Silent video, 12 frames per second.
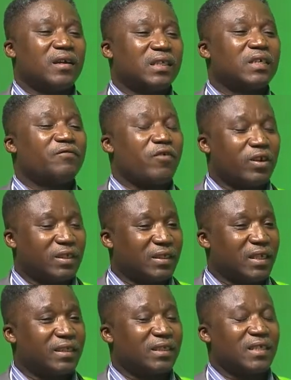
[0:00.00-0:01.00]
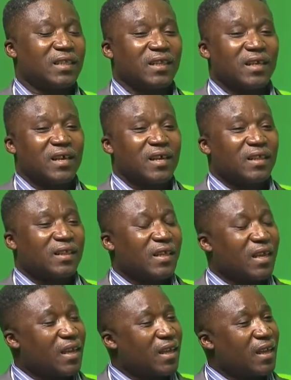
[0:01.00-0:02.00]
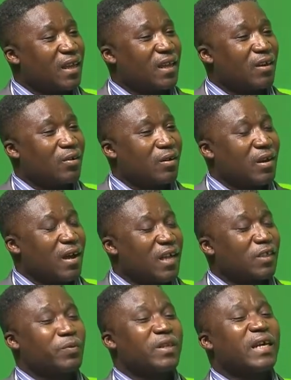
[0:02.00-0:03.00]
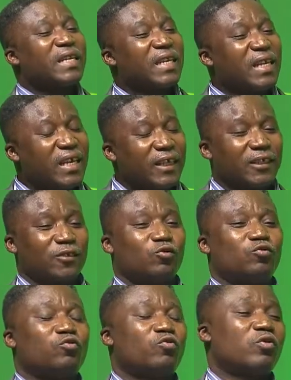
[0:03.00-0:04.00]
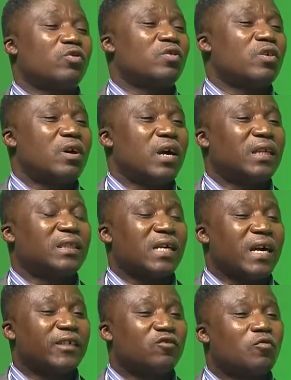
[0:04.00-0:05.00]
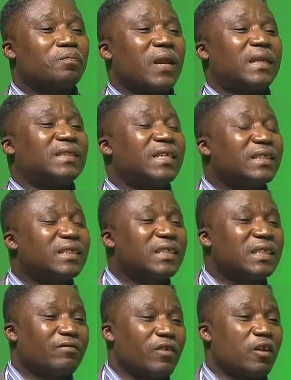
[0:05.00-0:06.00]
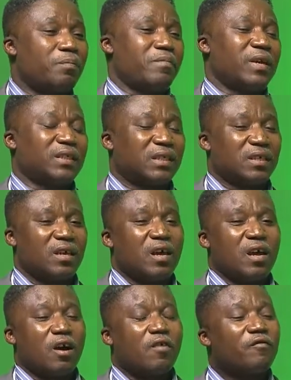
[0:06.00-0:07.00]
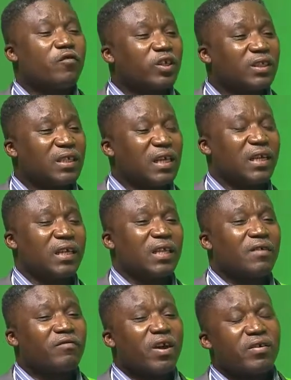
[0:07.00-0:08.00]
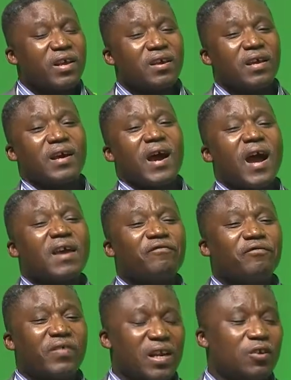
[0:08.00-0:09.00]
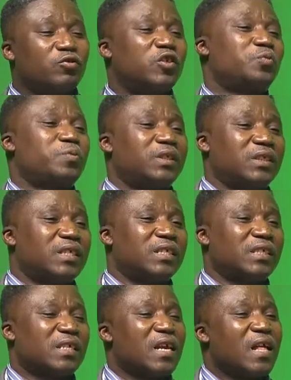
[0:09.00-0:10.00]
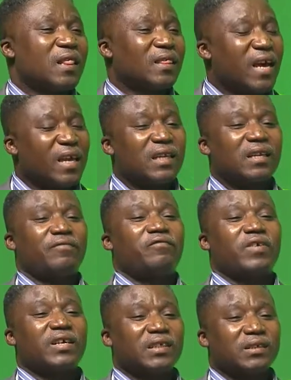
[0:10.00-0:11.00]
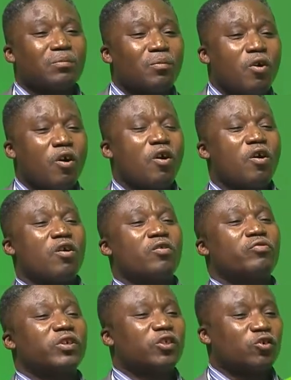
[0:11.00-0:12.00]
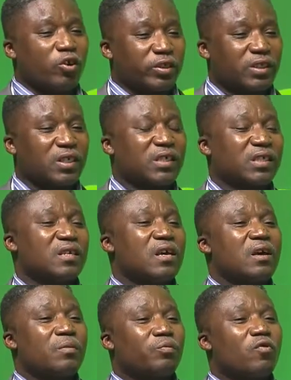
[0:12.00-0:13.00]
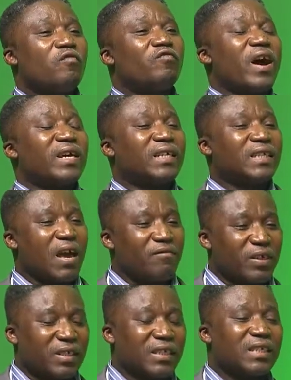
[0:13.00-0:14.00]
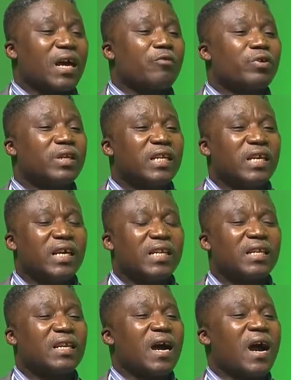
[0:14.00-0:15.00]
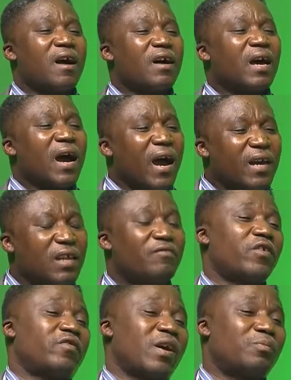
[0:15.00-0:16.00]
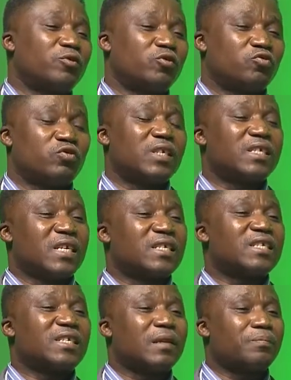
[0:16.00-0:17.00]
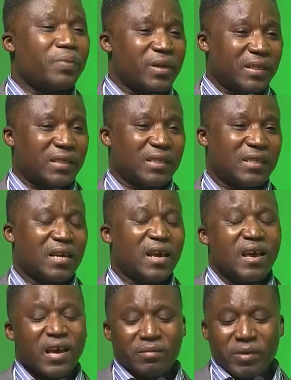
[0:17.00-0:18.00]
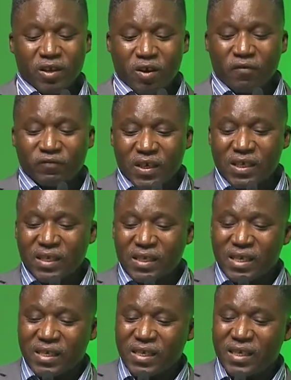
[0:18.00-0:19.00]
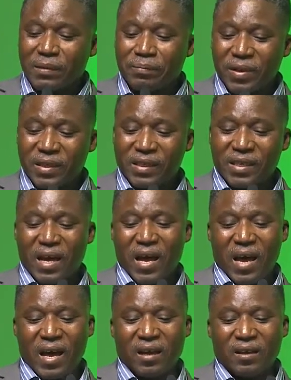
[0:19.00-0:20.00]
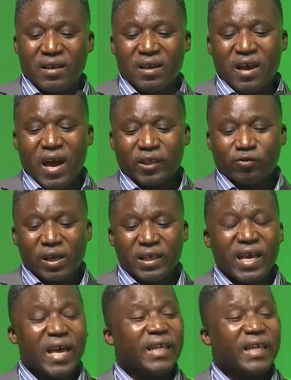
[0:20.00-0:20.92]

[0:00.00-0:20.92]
deforestation, there has been a need to enter into plantation development. Unfortunately, the very high-value species that fetch more resources, provide the diversity that we need, are highly vulnerable to diseases and pests. And many of these diseases and pests are actually